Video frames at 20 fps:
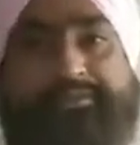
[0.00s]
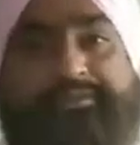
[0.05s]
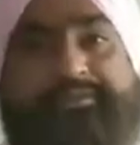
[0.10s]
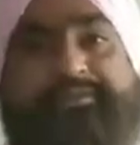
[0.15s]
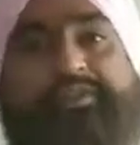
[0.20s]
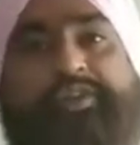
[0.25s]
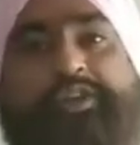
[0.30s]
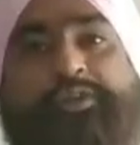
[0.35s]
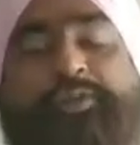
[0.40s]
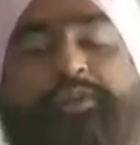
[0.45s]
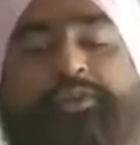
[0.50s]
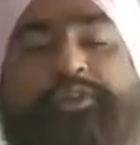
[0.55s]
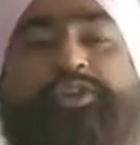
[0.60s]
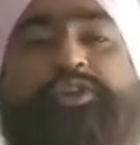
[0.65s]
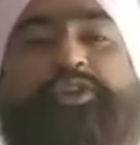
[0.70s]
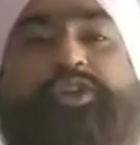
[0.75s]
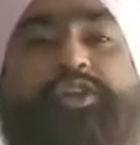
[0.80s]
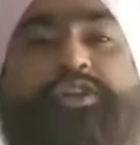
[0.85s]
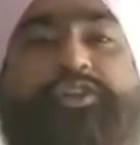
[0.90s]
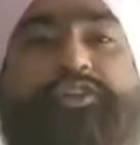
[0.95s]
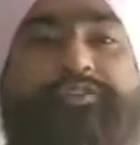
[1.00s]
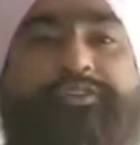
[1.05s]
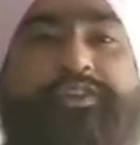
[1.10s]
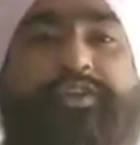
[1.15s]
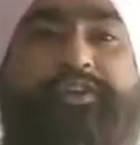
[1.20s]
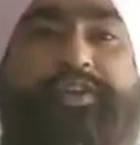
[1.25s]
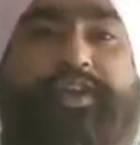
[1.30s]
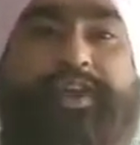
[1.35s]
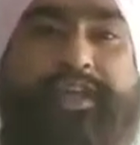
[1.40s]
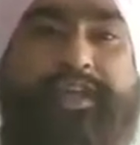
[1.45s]
What about the knowledge of the
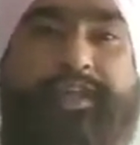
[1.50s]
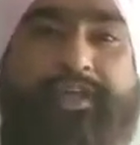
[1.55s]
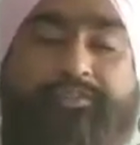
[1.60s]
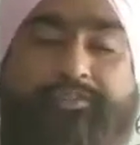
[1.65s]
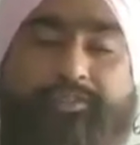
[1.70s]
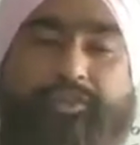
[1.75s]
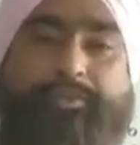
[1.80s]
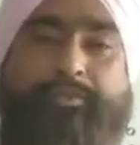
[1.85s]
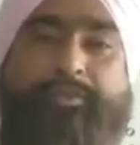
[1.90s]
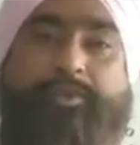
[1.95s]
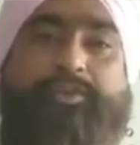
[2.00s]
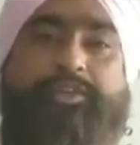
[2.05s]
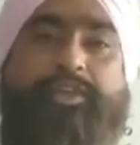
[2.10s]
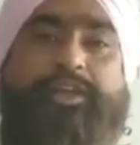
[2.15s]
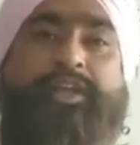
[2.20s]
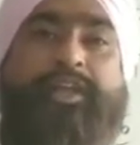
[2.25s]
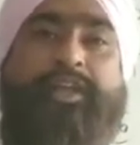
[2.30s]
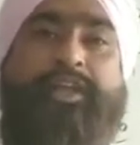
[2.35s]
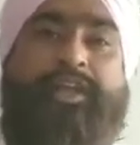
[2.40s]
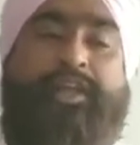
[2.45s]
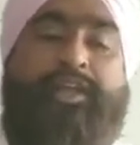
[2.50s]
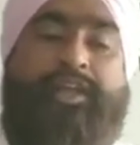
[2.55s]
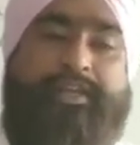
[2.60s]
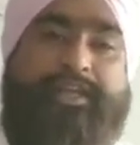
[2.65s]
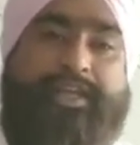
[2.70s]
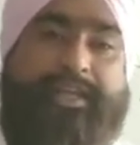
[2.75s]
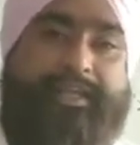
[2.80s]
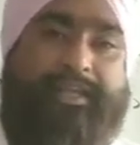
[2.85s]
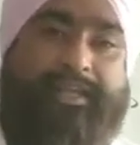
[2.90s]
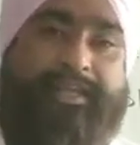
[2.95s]
trading? What about the
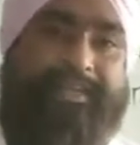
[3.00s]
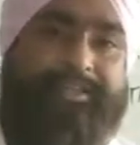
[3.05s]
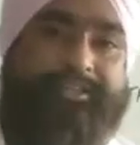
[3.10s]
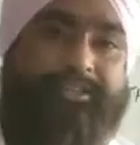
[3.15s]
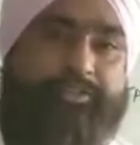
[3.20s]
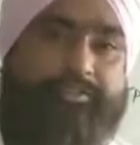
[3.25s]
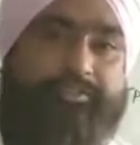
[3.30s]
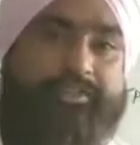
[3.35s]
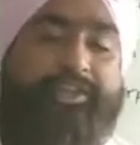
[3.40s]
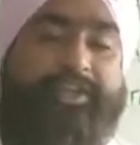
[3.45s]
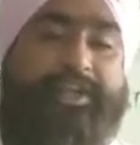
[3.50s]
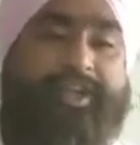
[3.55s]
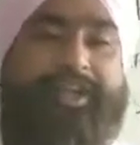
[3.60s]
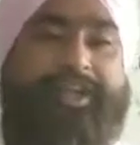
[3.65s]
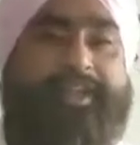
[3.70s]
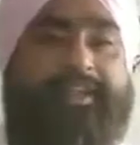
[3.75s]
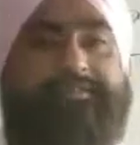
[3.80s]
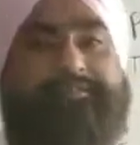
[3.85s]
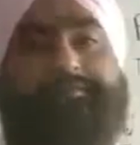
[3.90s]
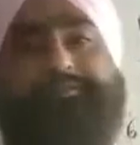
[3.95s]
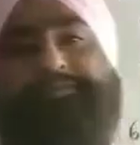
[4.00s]
techniques of the trading?